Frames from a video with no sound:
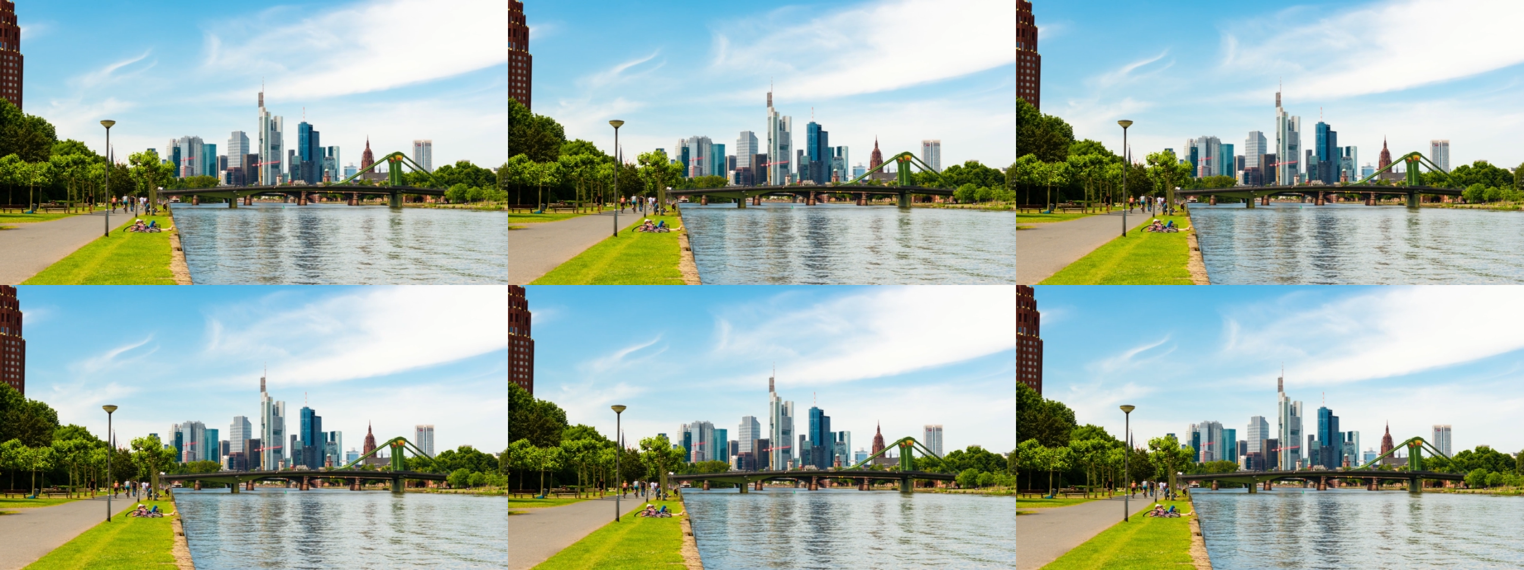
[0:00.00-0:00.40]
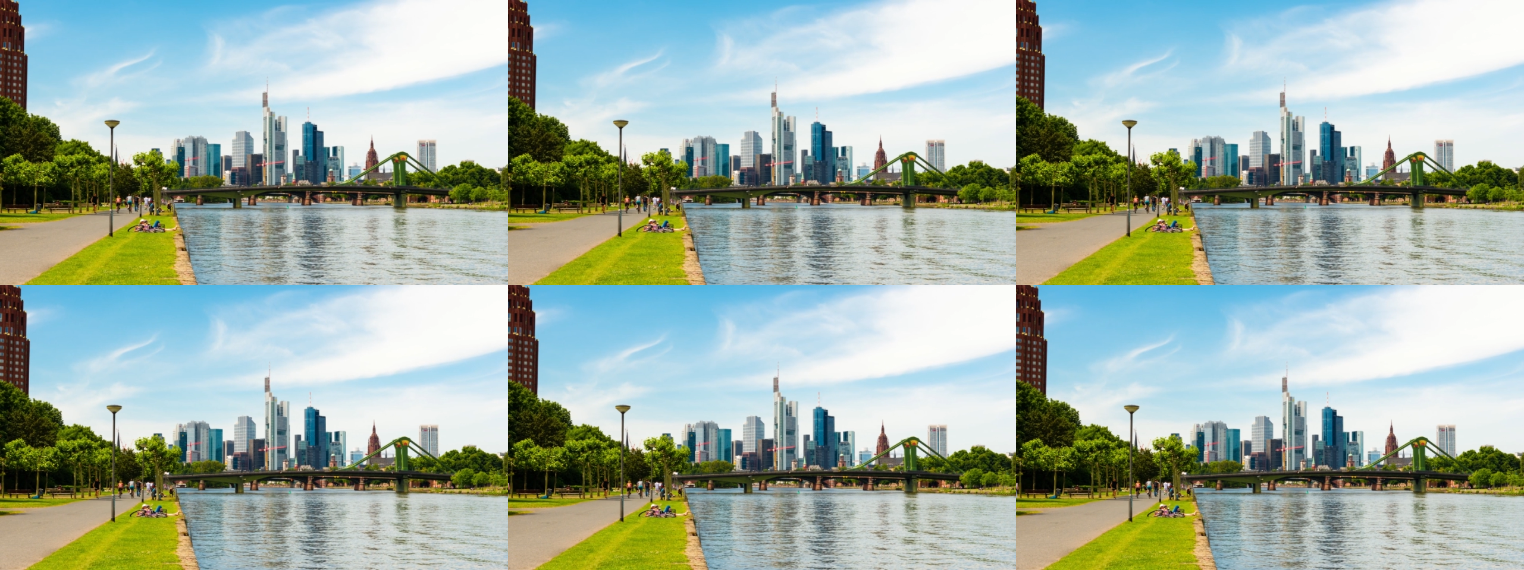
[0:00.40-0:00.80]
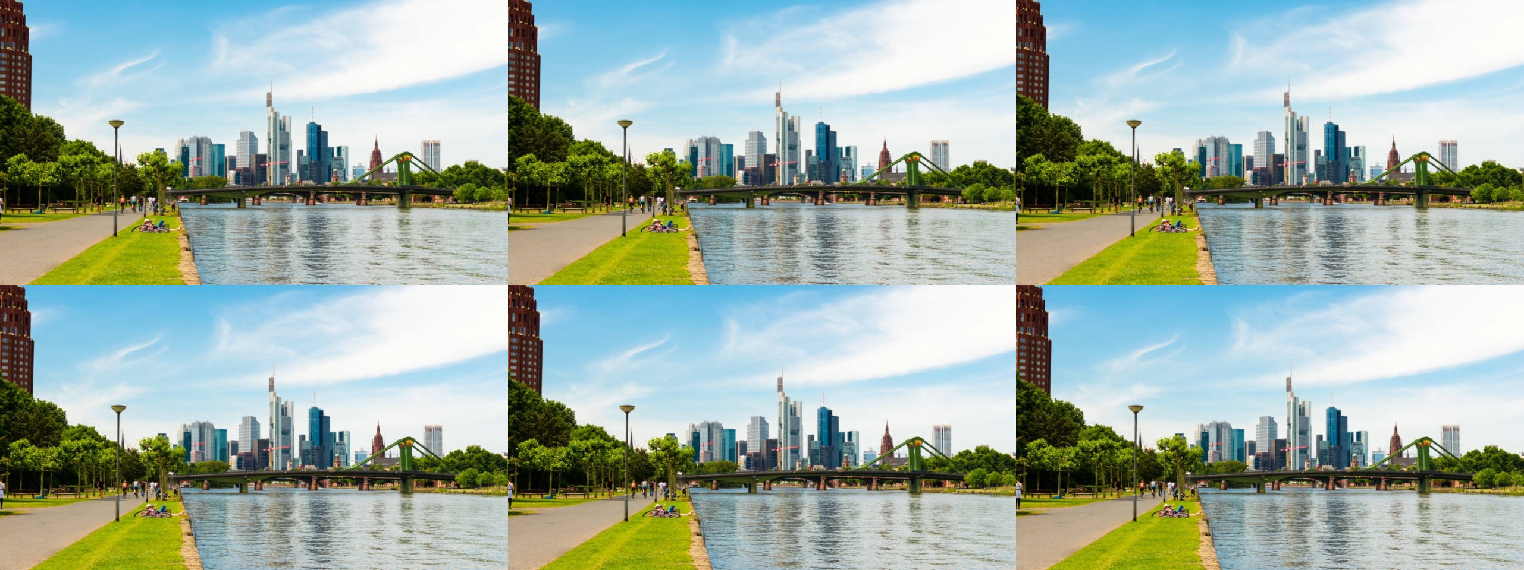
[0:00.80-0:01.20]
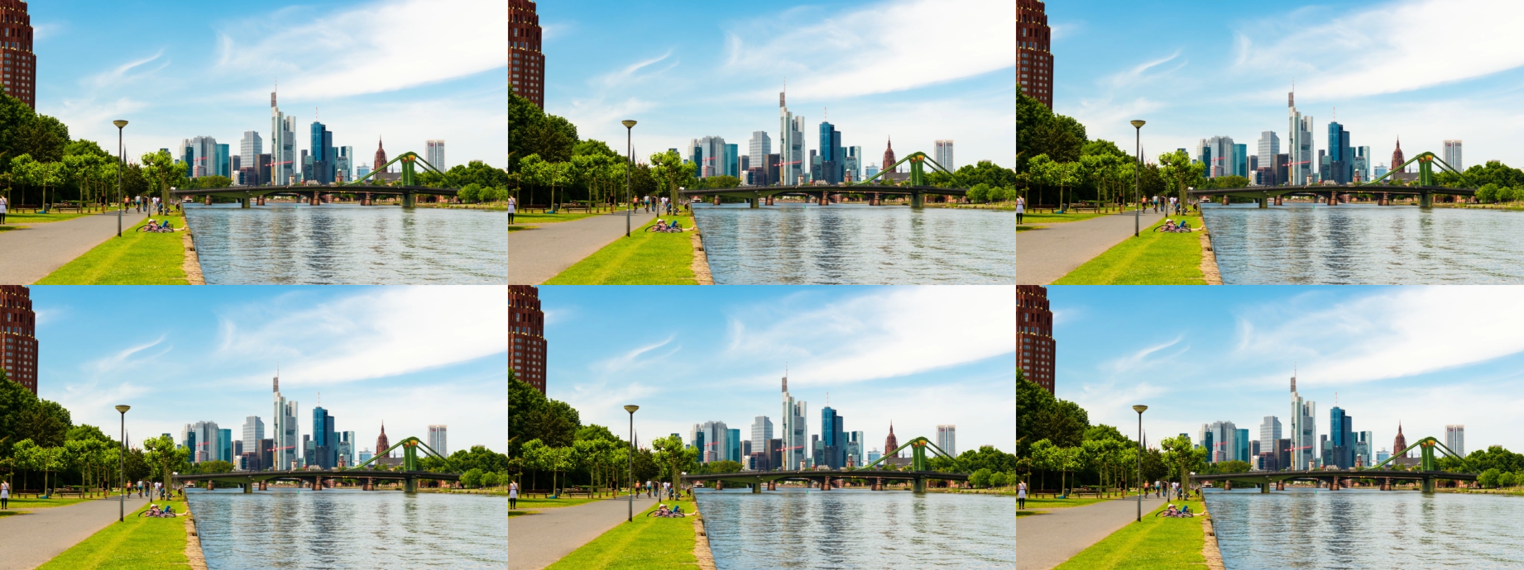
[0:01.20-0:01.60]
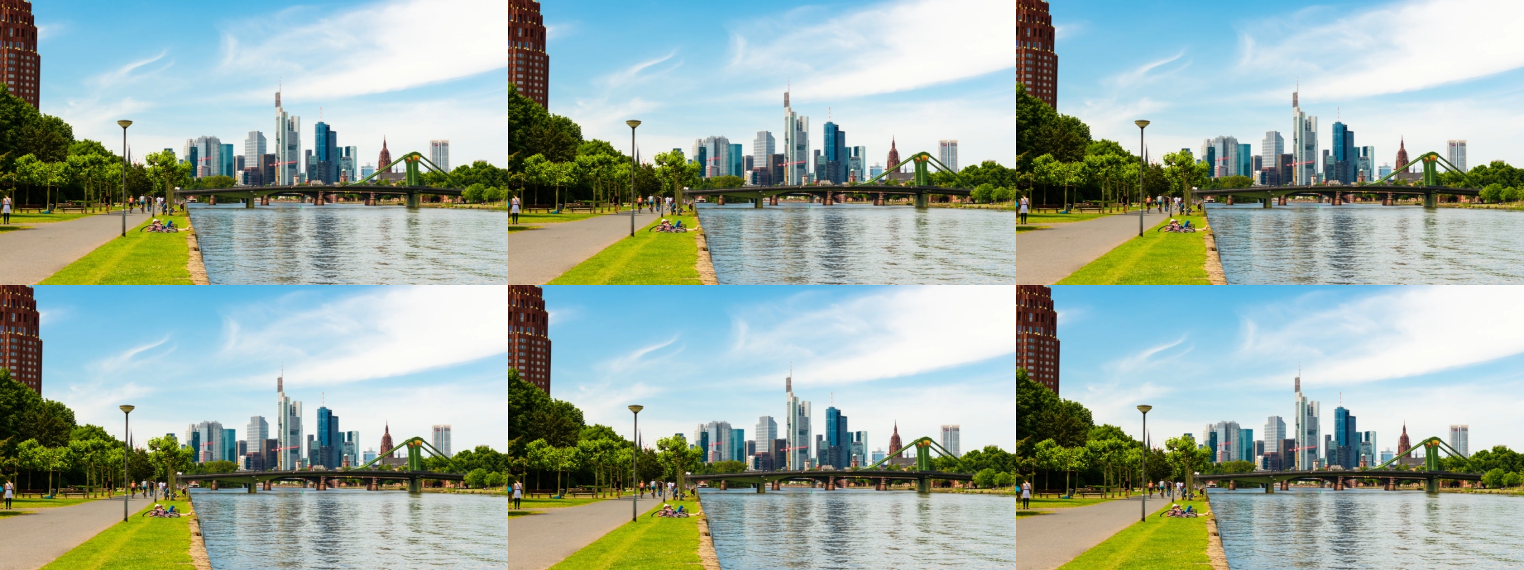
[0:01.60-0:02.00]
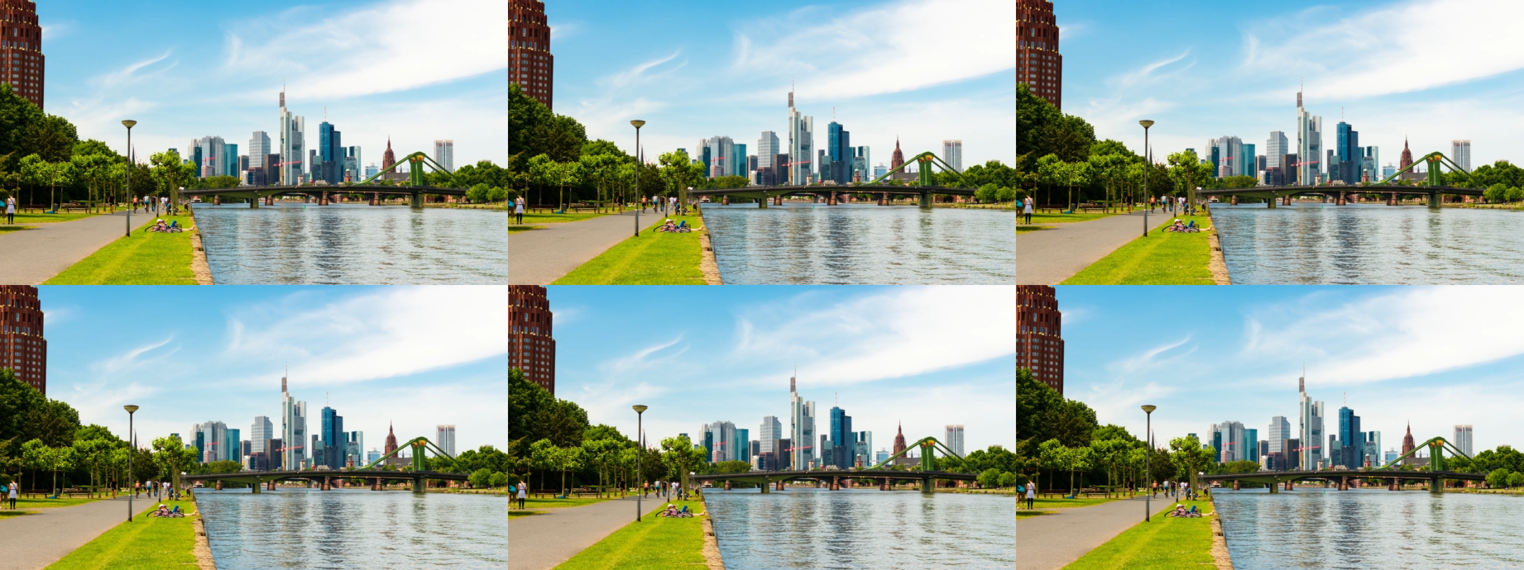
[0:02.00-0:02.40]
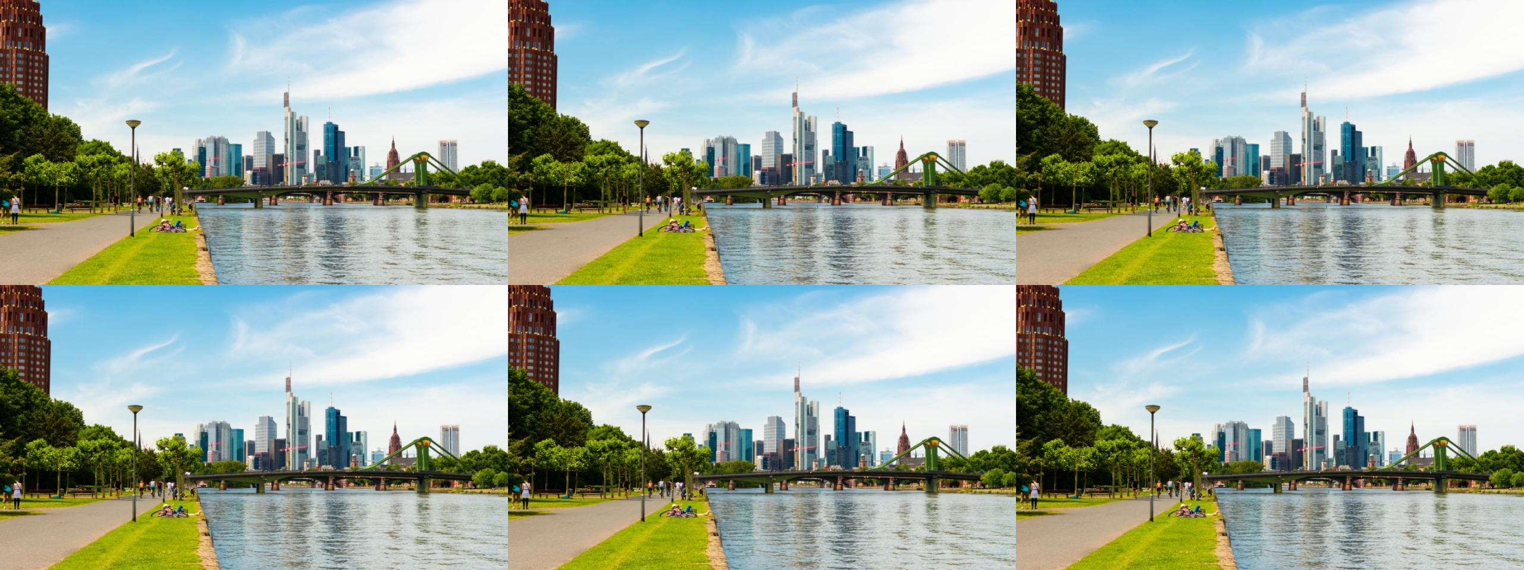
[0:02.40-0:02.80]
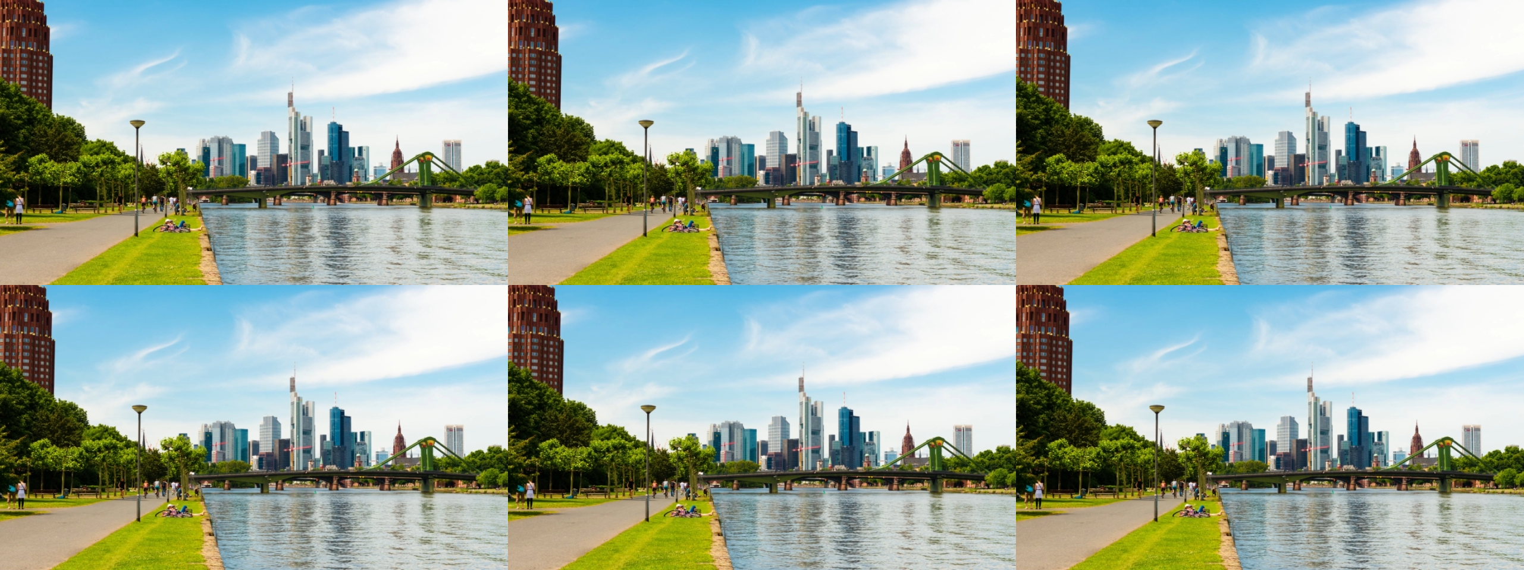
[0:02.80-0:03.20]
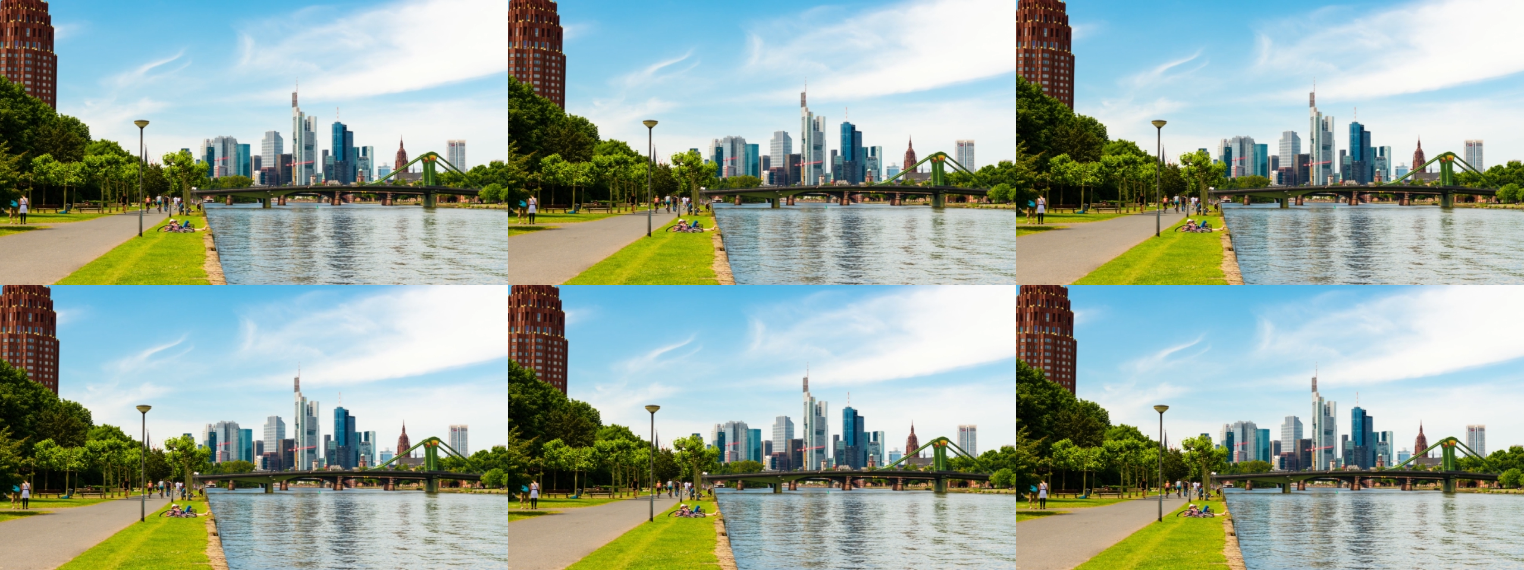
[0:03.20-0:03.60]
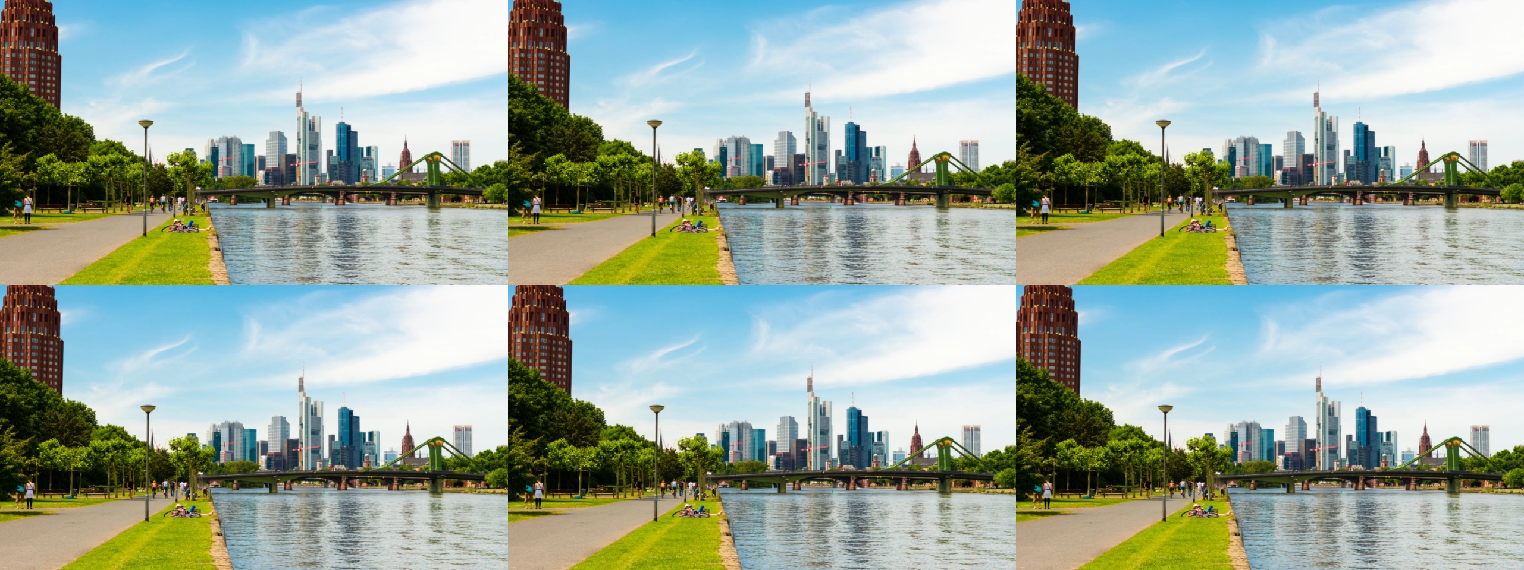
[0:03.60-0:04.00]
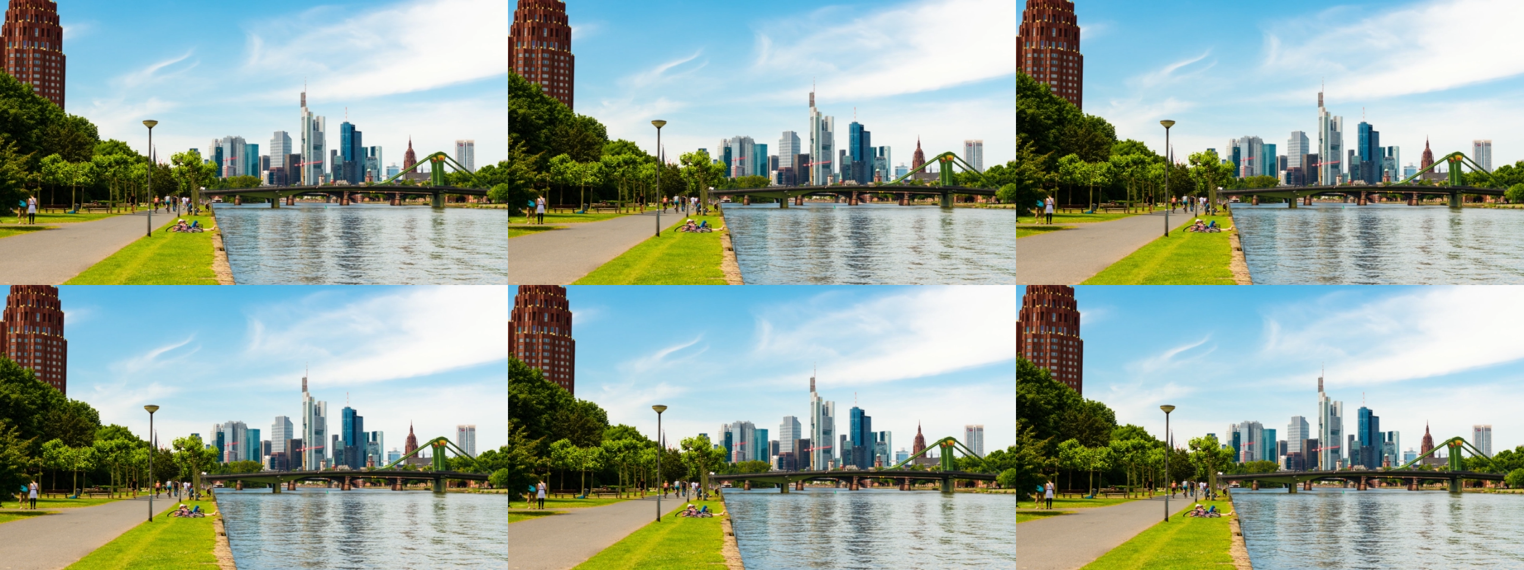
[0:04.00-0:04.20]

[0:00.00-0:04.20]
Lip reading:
Nobody's mouth can be seen.